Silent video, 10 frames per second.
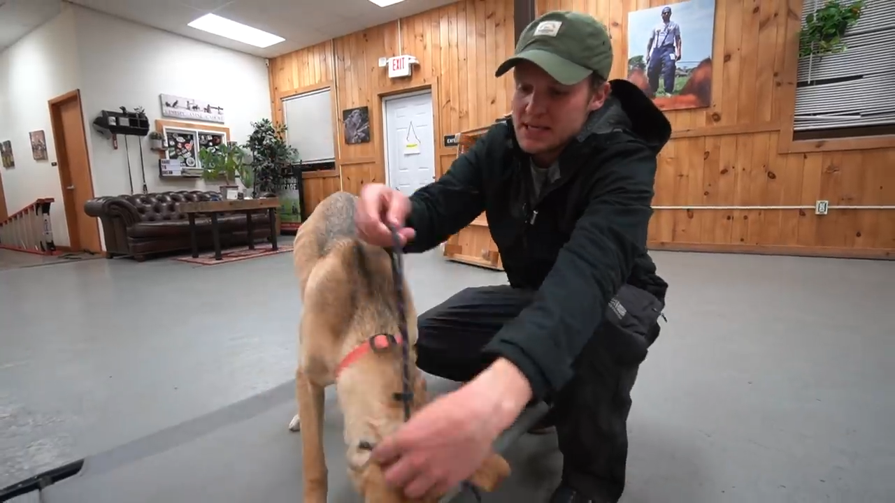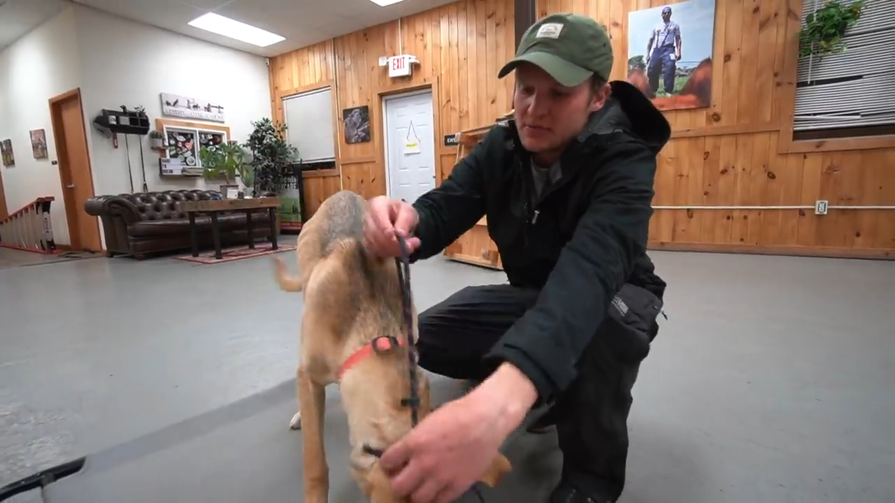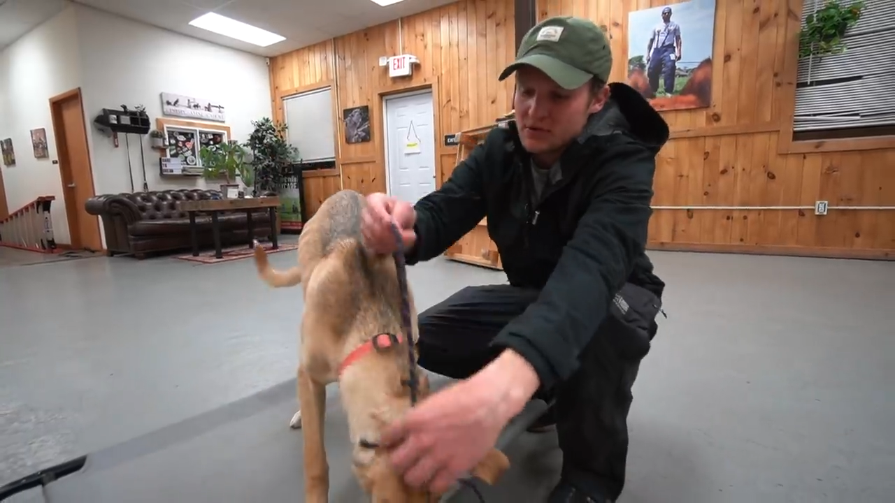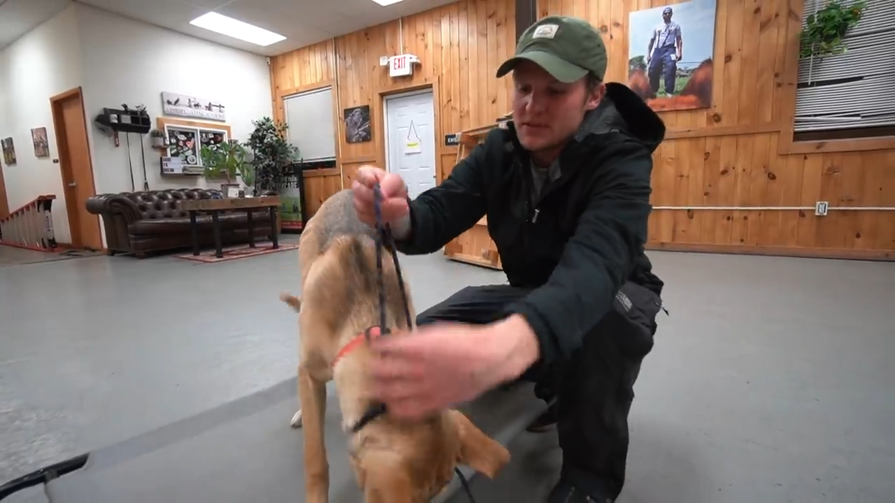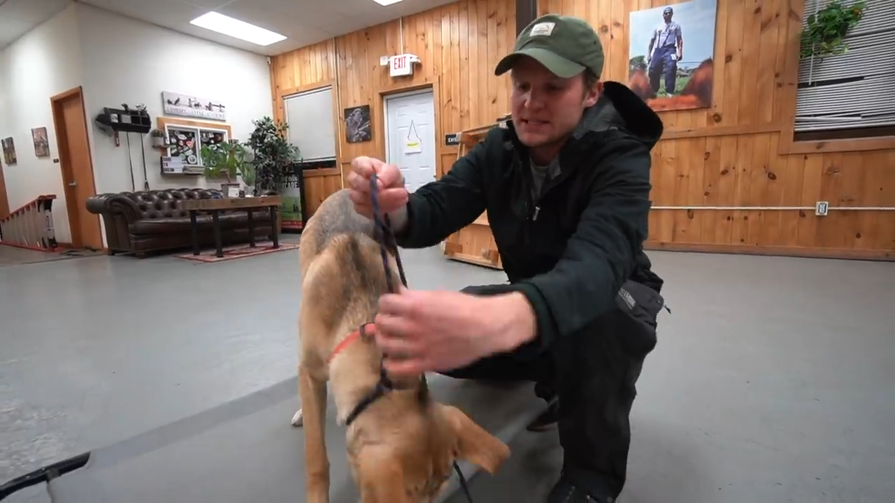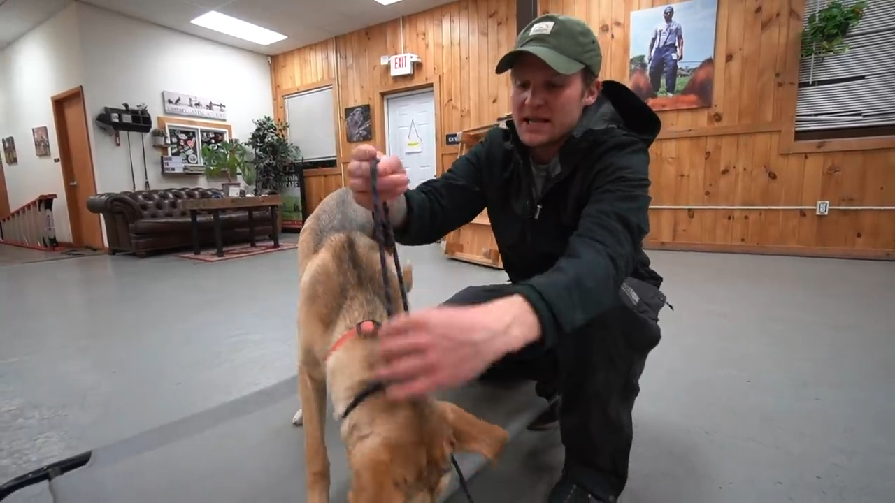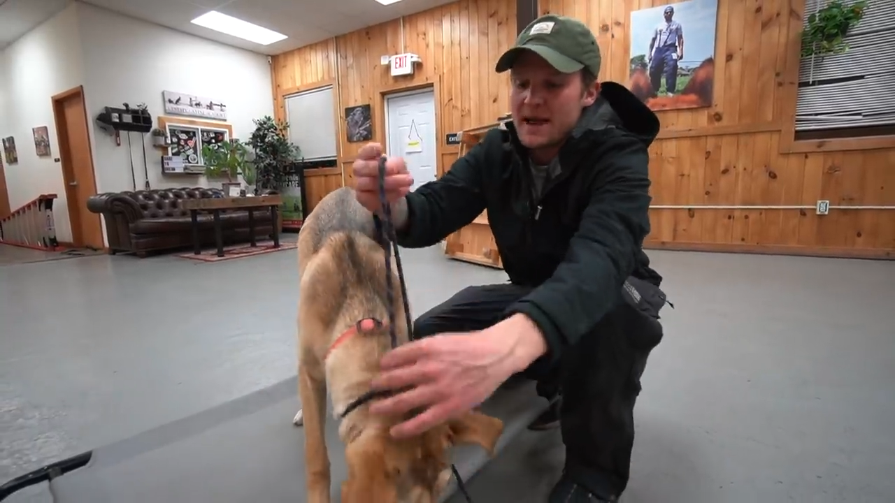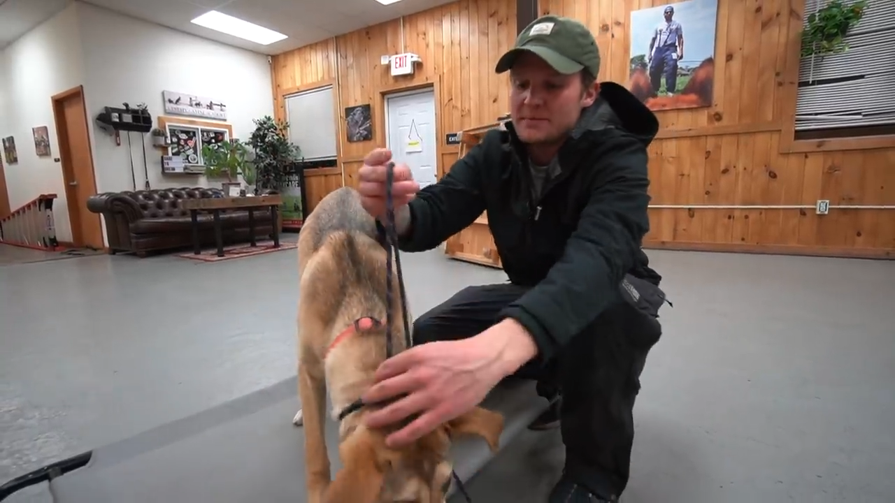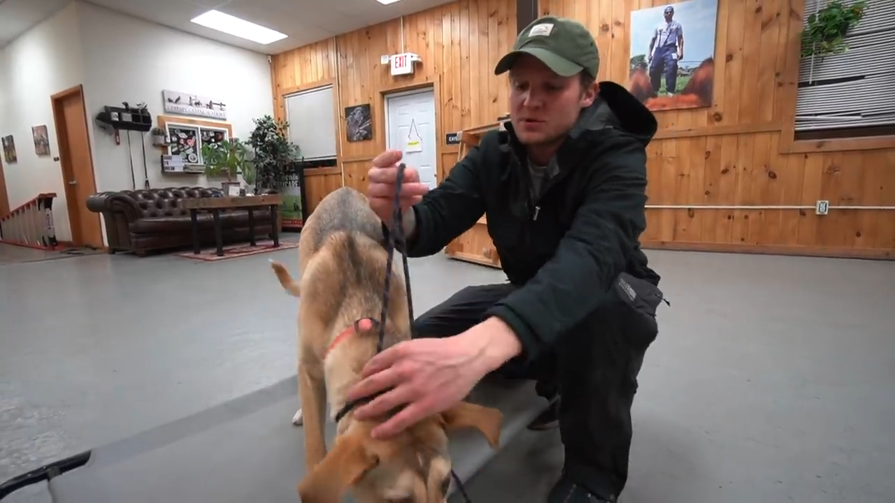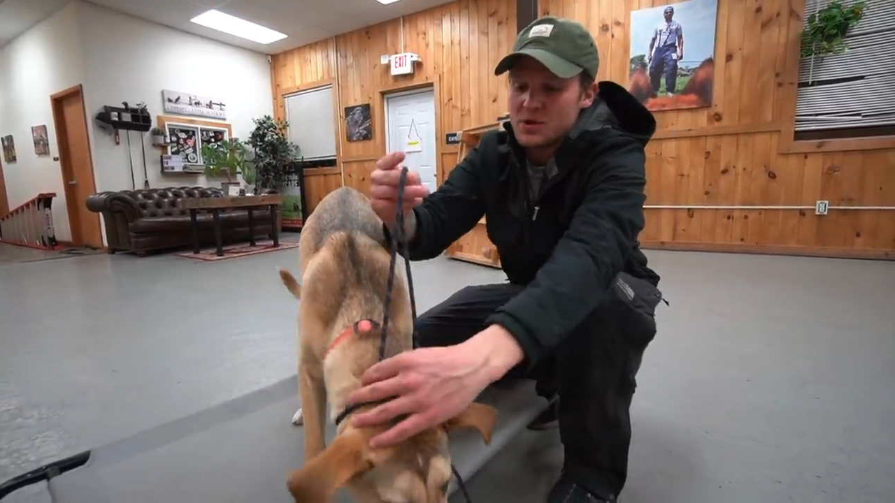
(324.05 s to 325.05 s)
There is
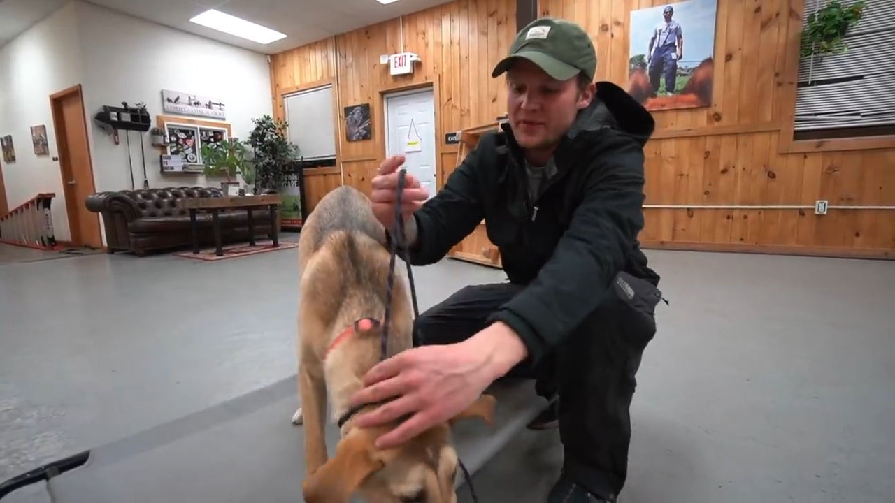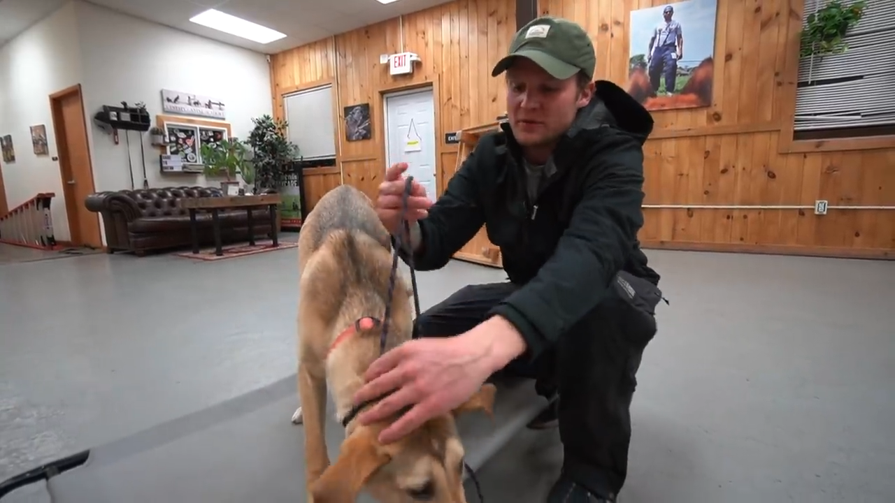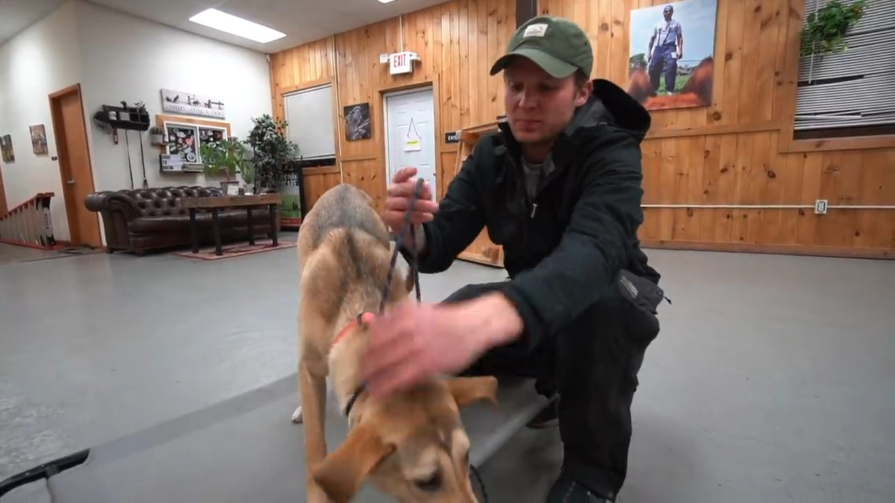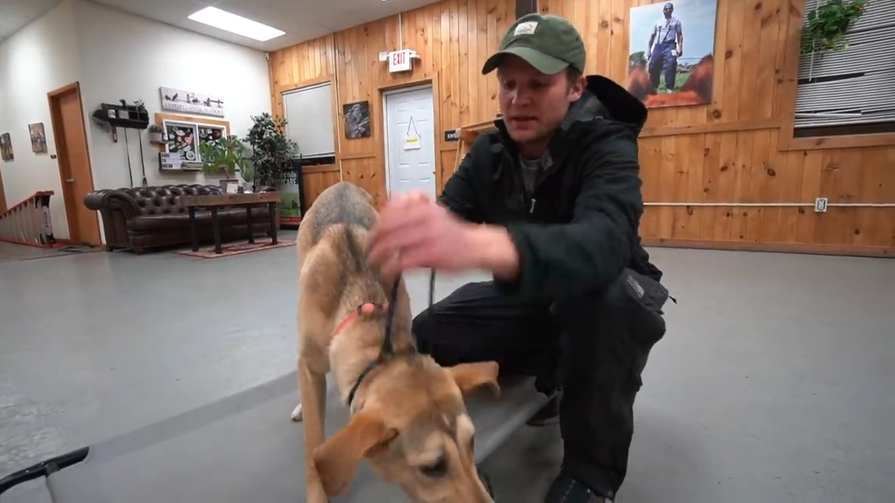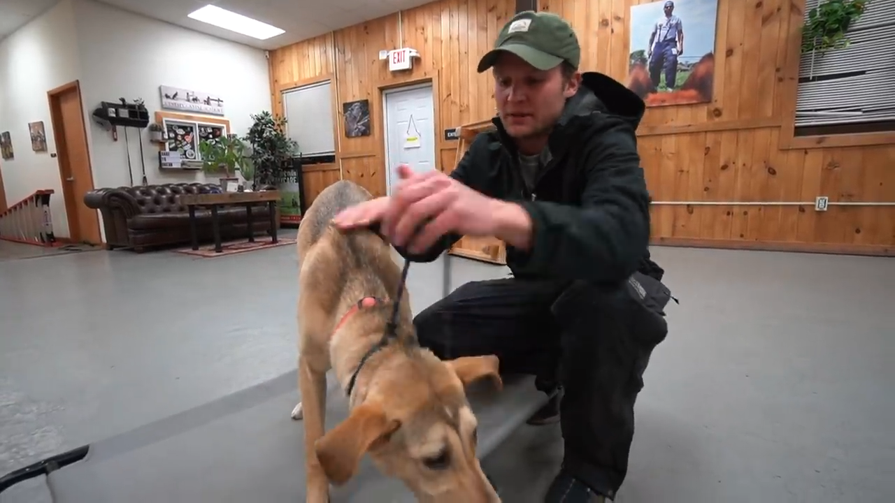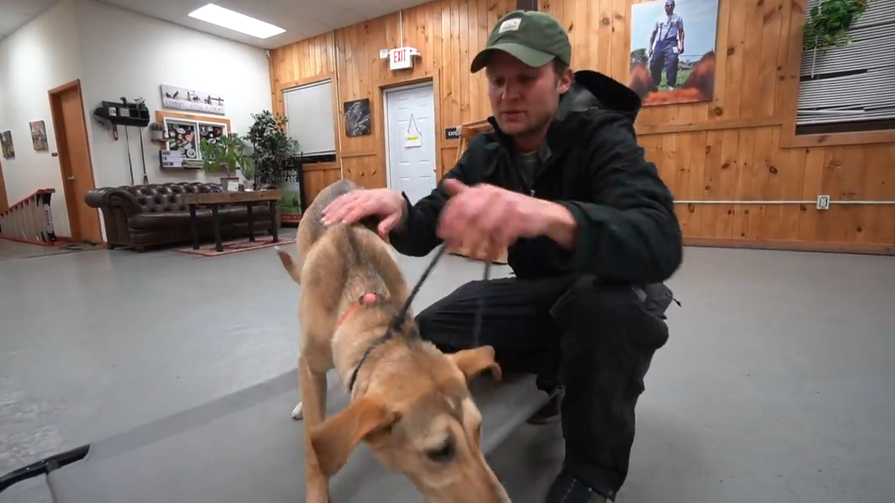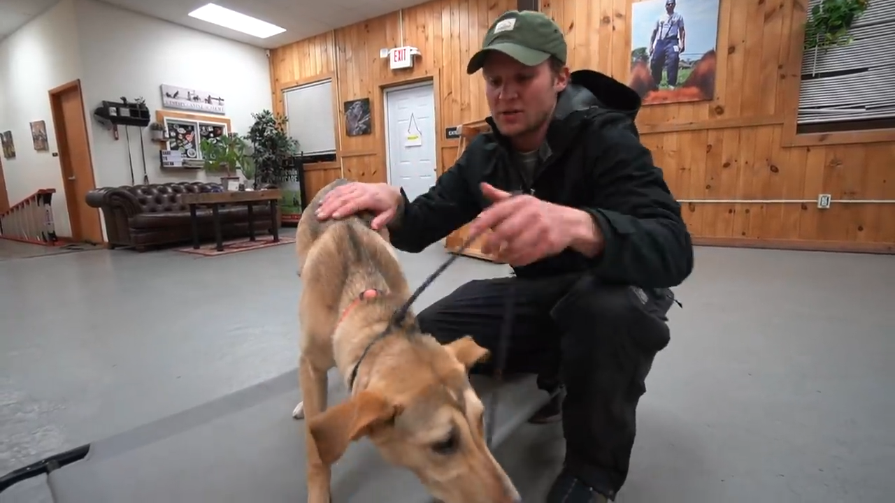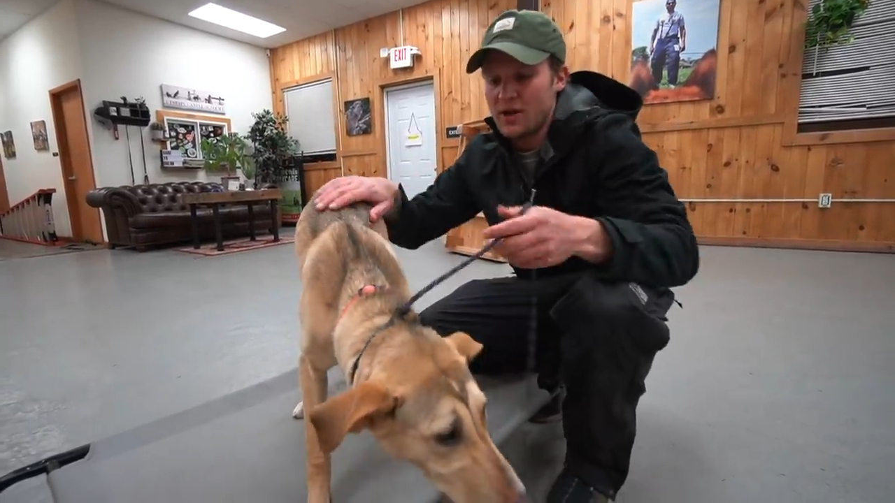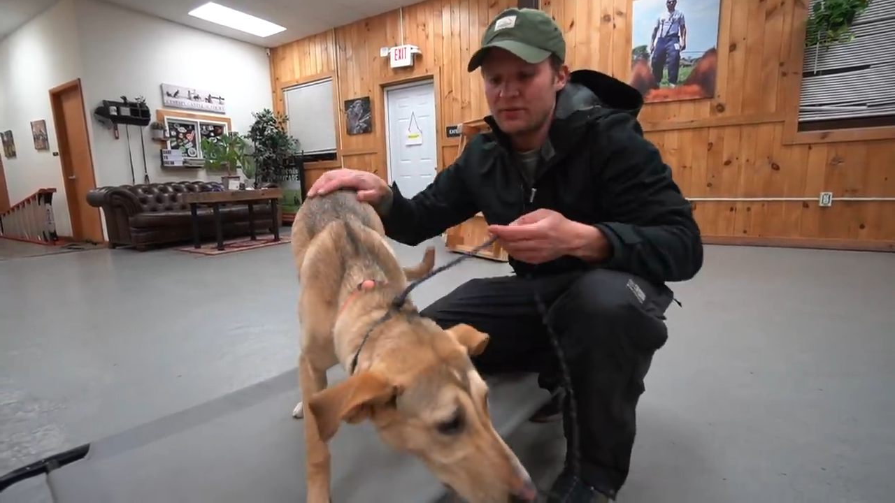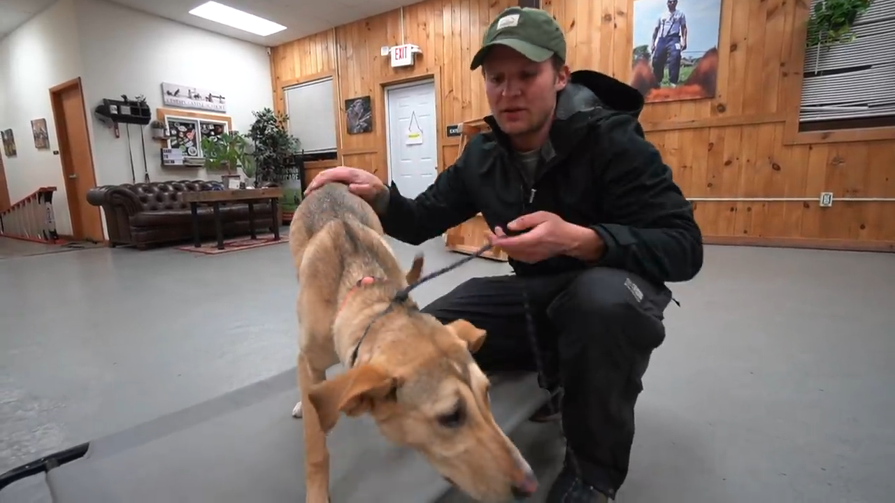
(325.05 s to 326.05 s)
times where you have to play a little
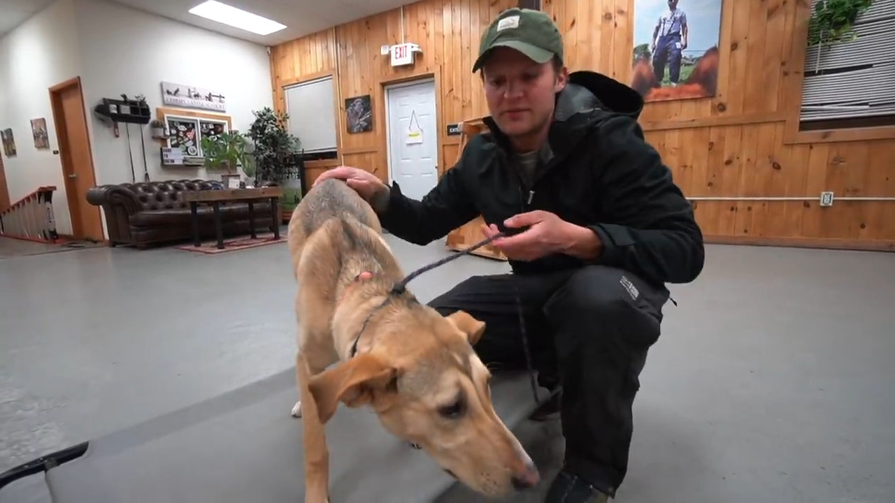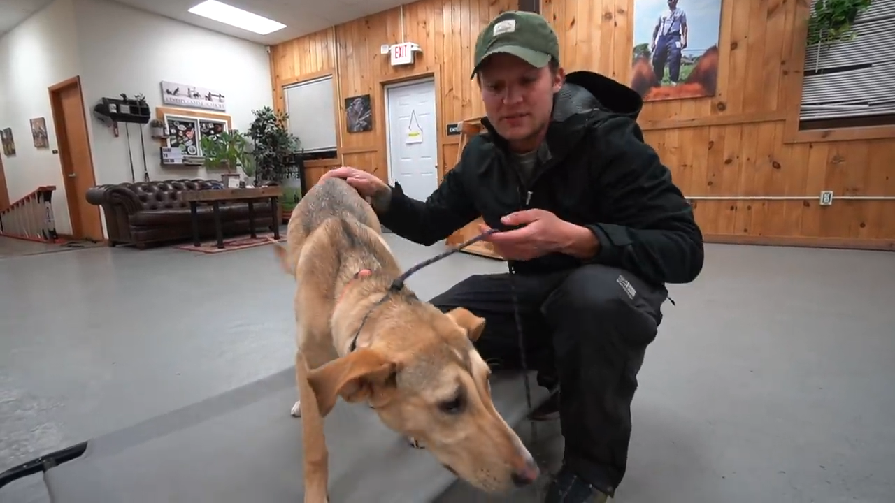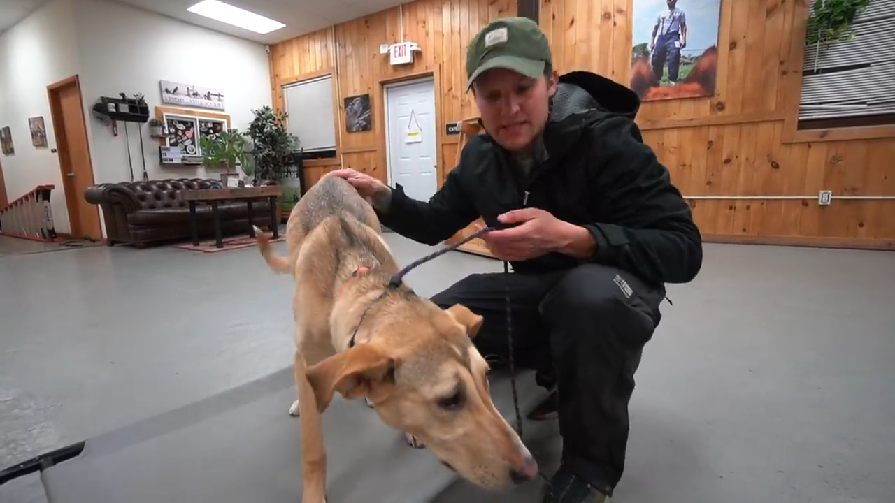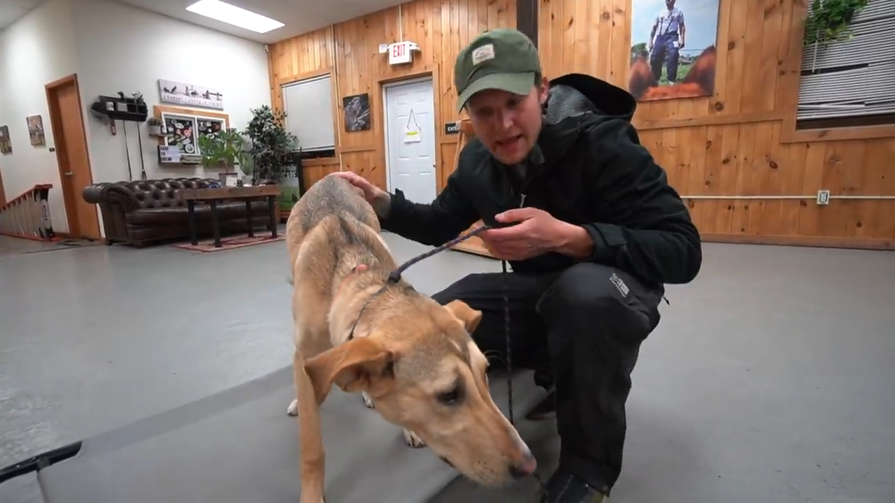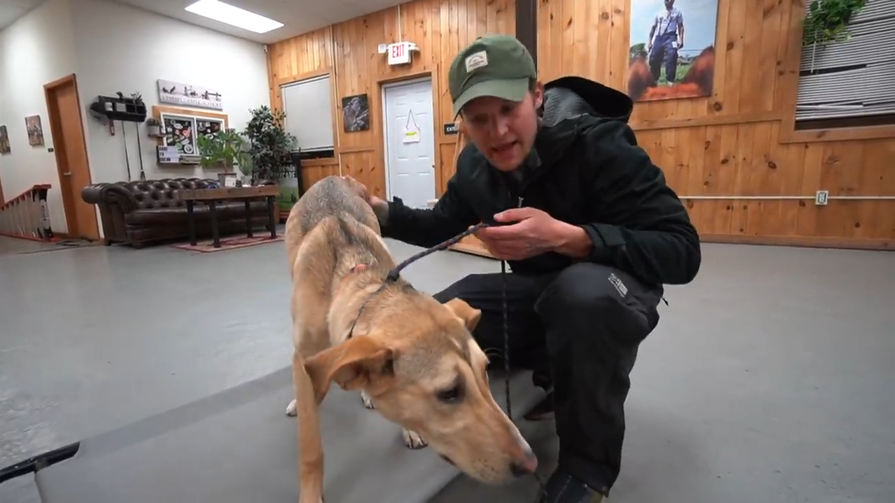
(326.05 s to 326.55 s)
tough love to say,